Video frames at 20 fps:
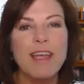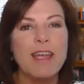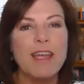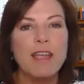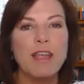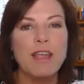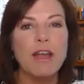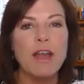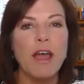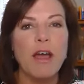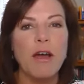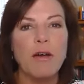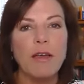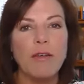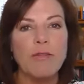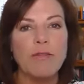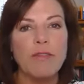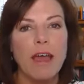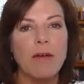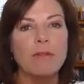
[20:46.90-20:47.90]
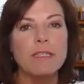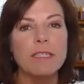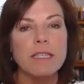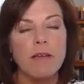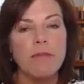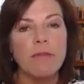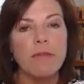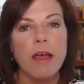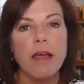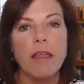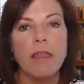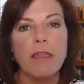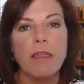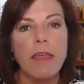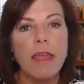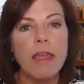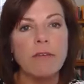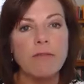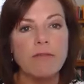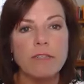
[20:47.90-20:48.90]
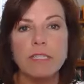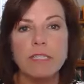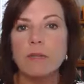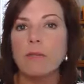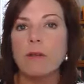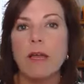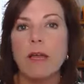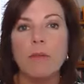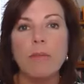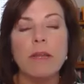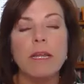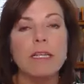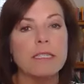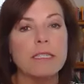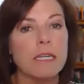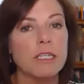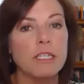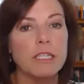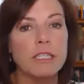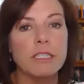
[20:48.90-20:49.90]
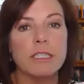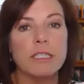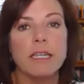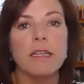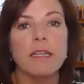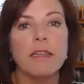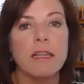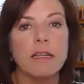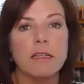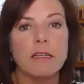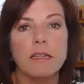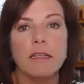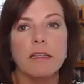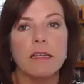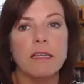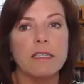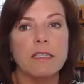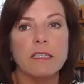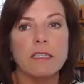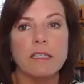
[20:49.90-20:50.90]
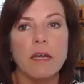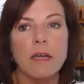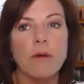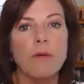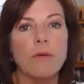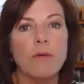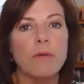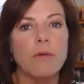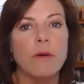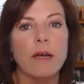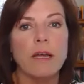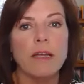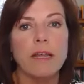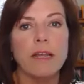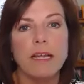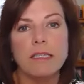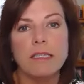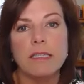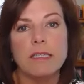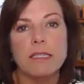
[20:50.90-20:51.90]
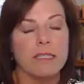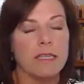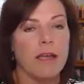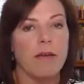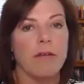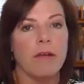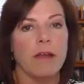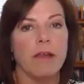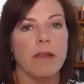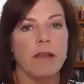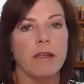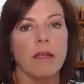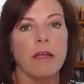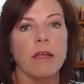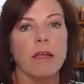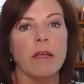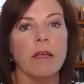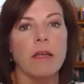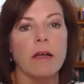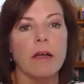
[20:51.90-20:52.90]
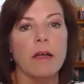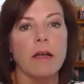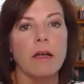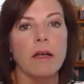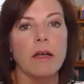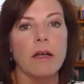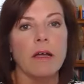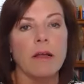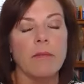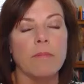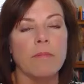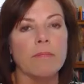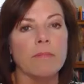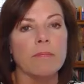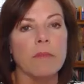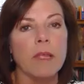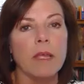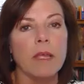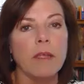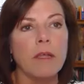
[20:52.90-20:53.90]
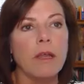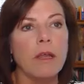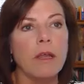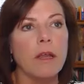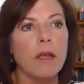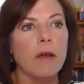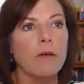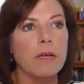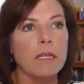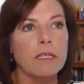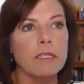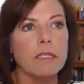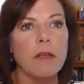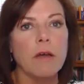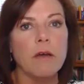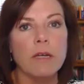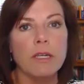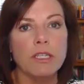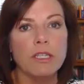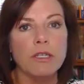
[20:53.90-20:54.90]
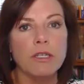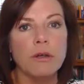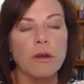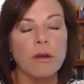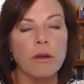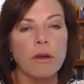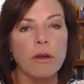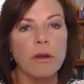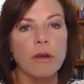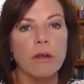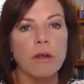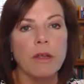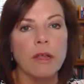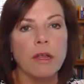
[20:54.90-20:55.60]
if that was ever a thing for some companies, I just think that it's so unnecessary. As long as you're,